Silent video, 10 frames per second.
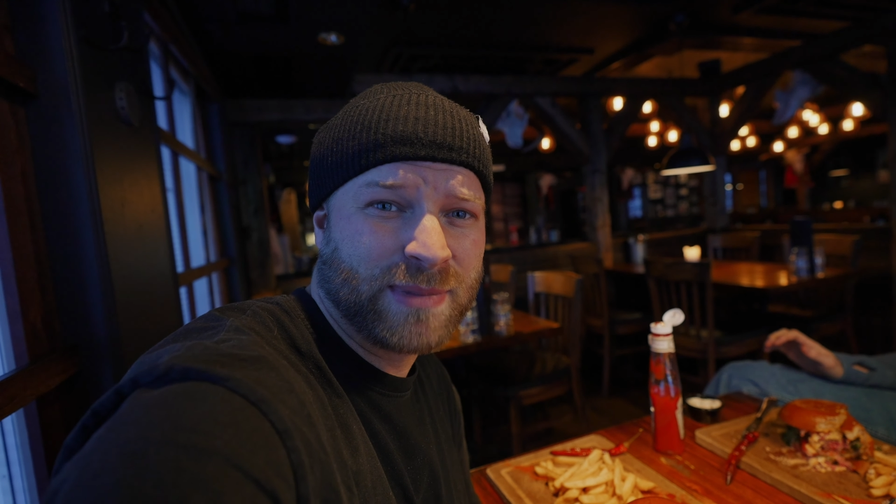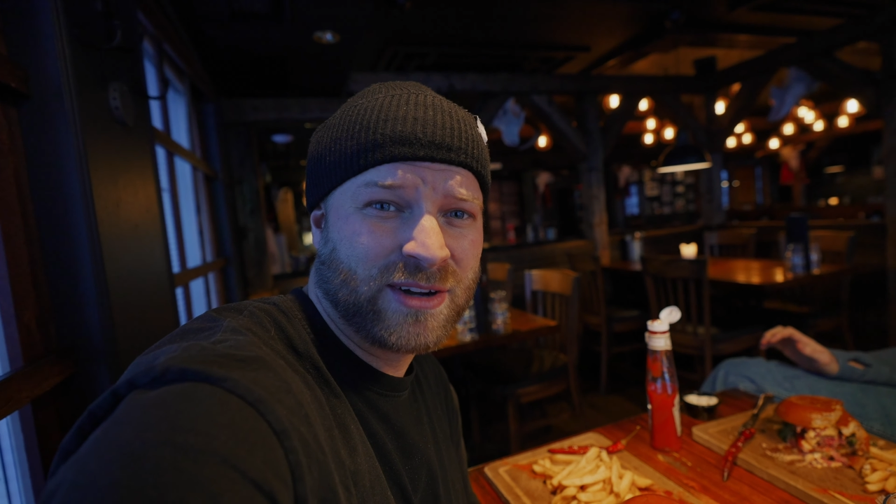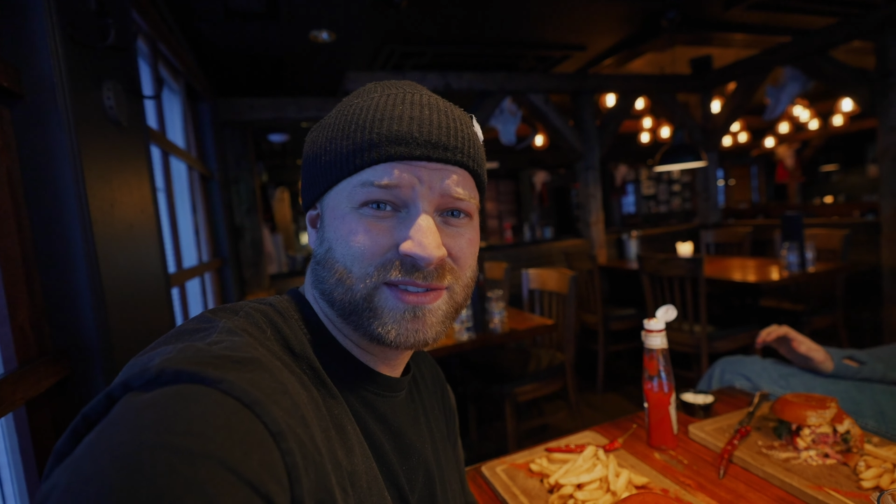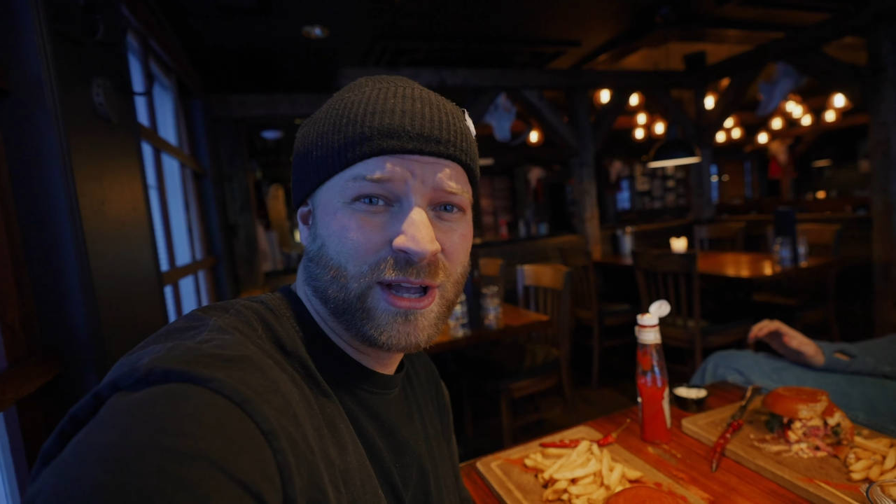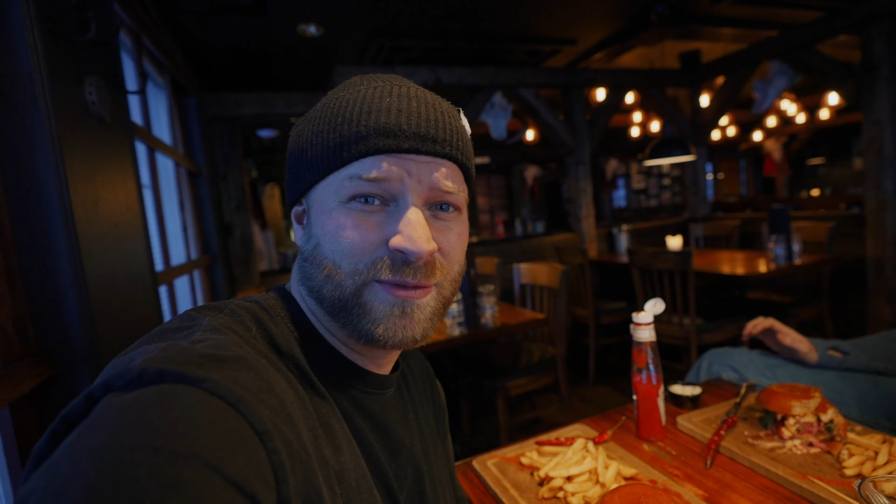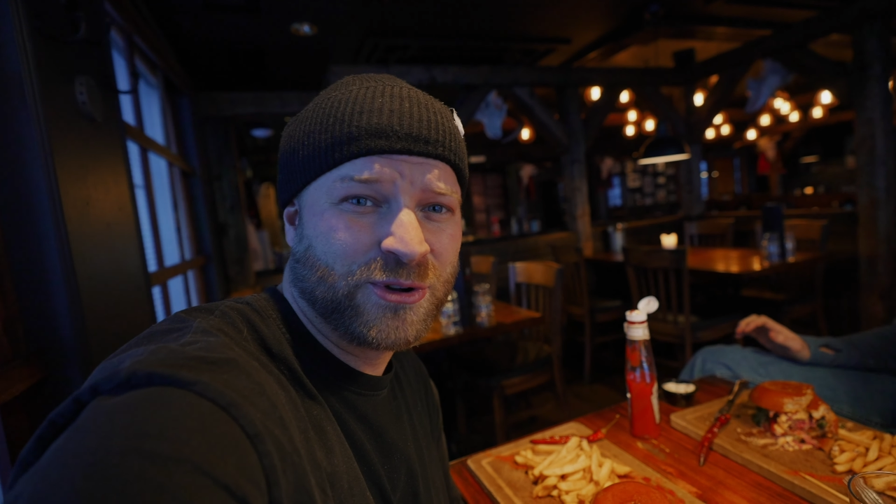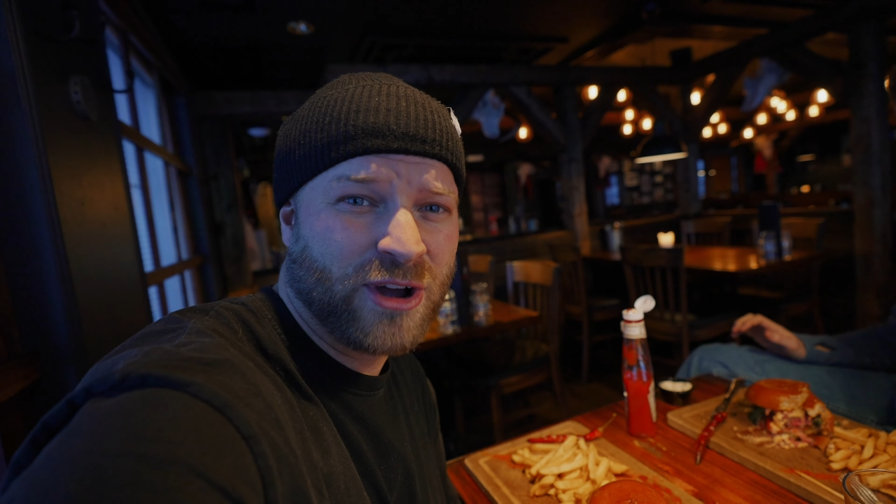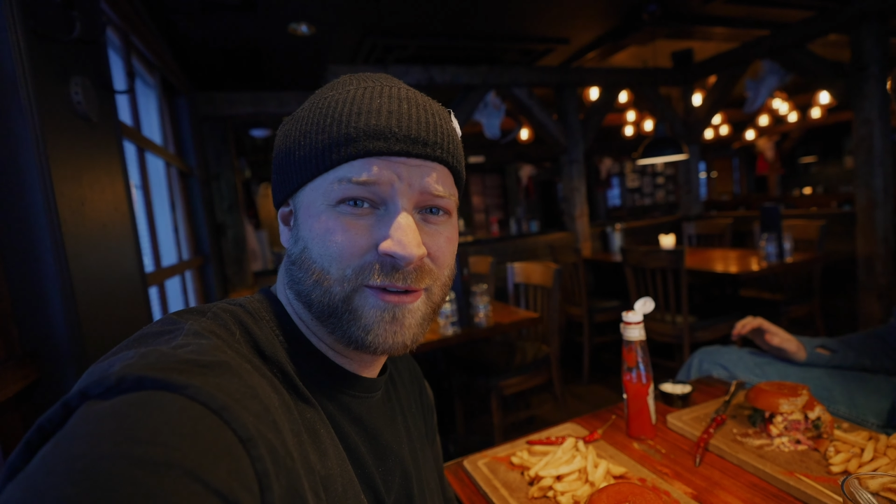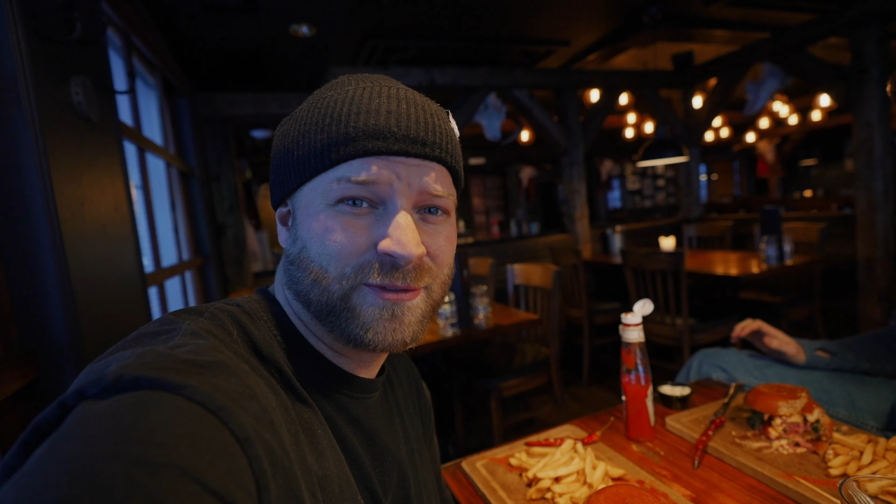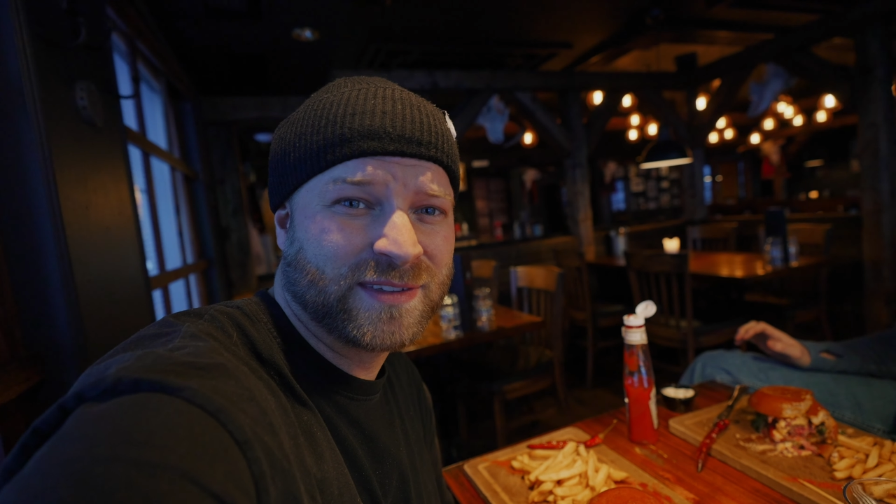by yourself in your
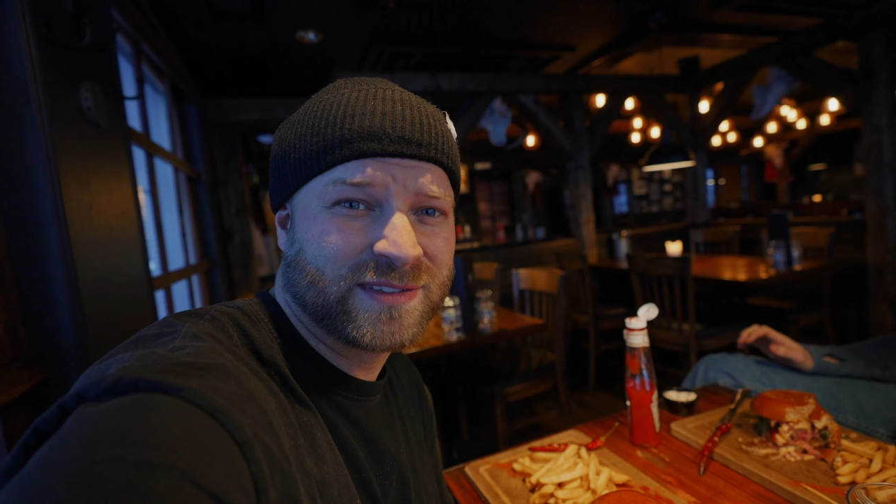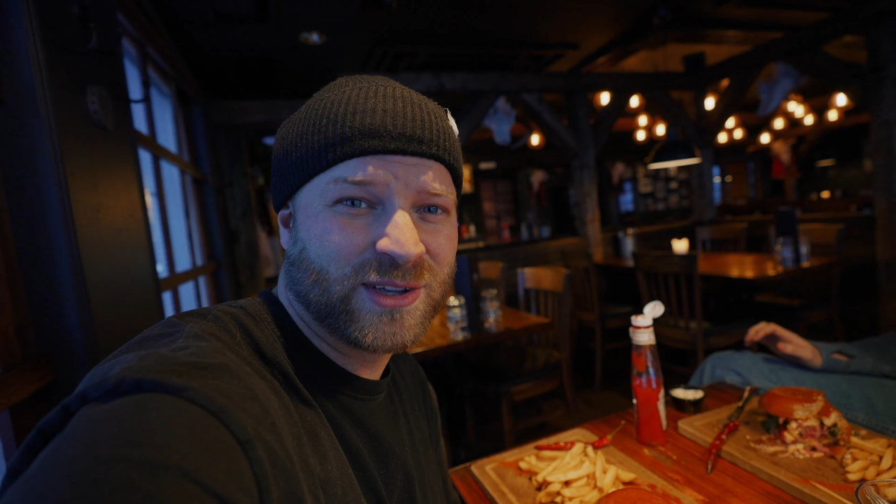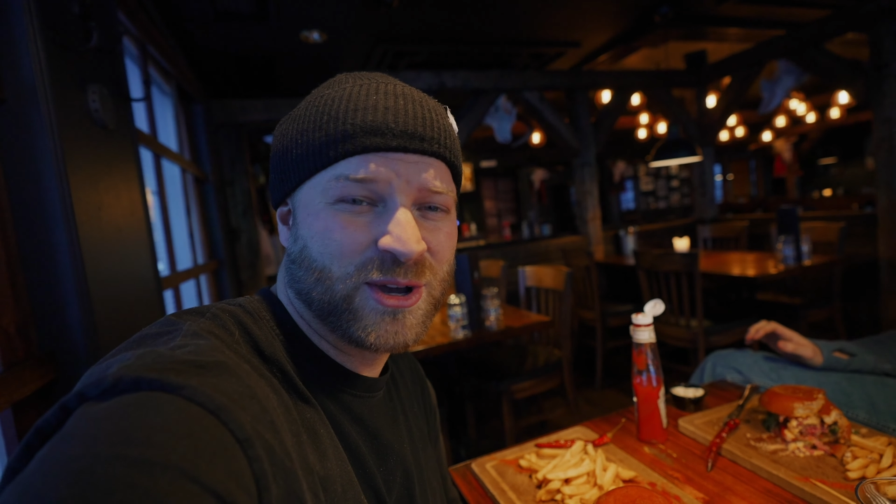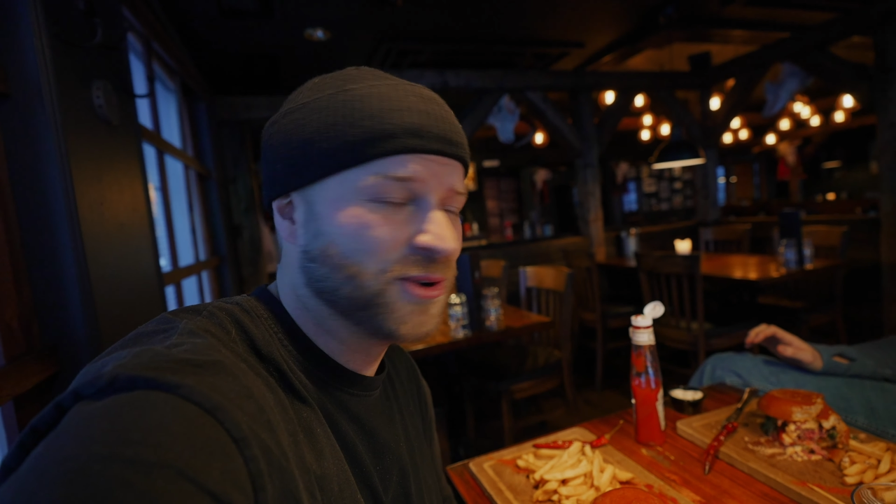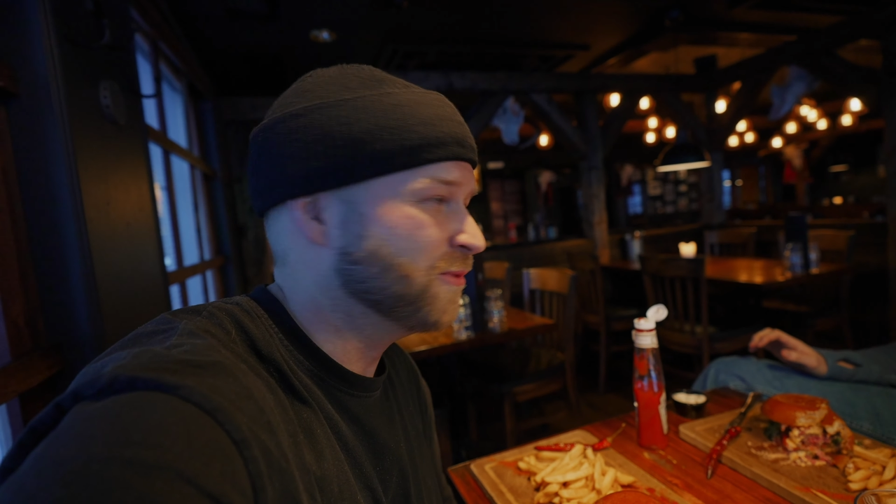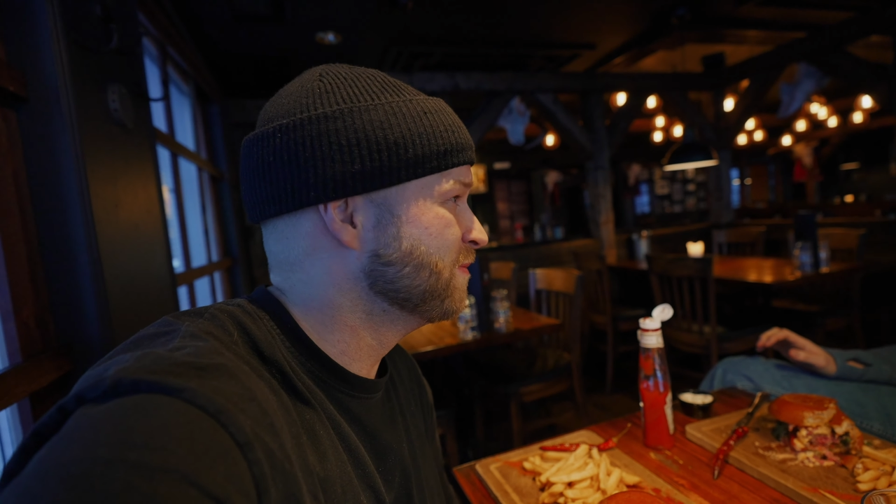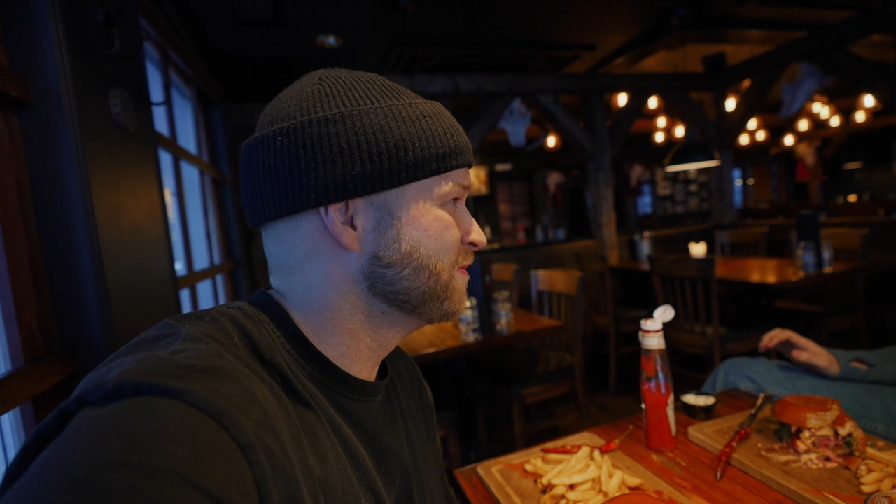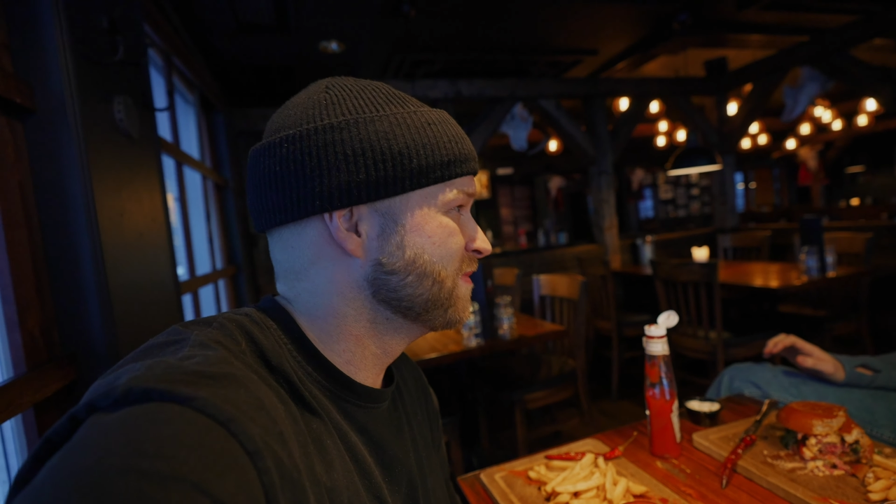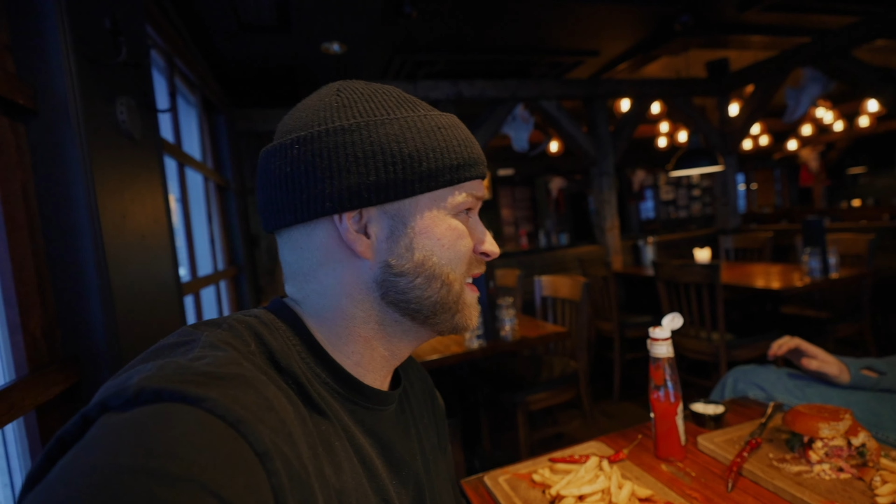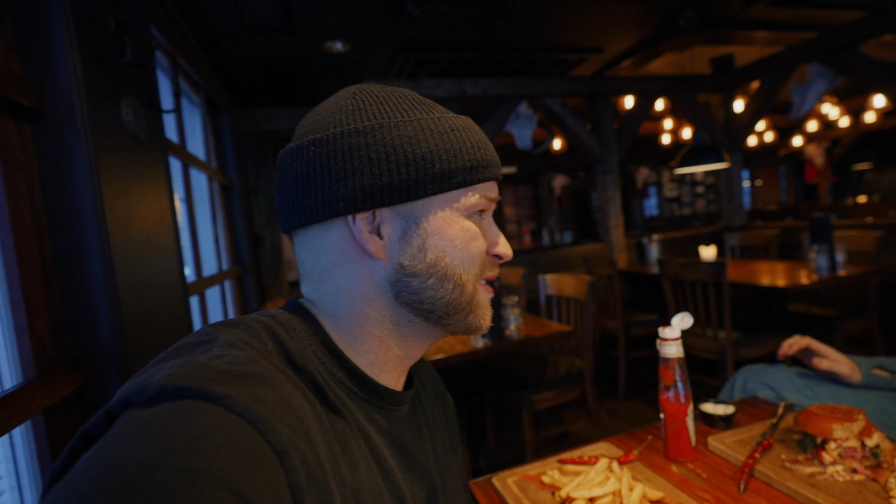office, so
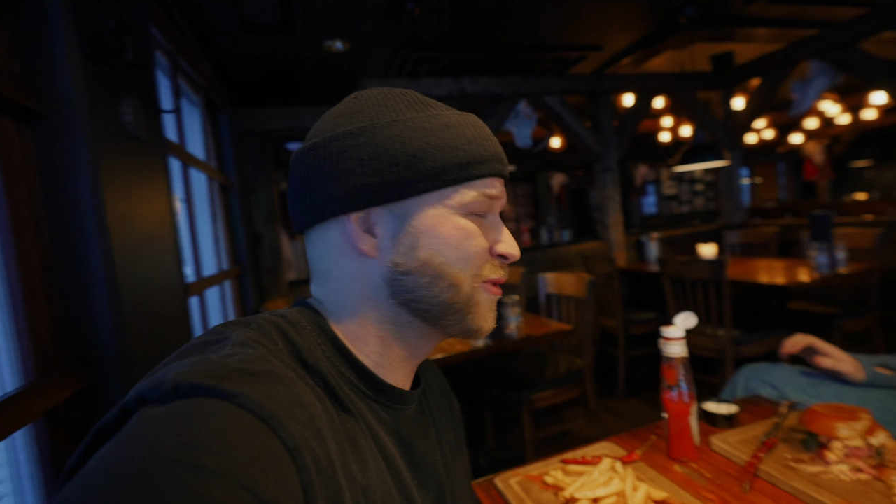this is a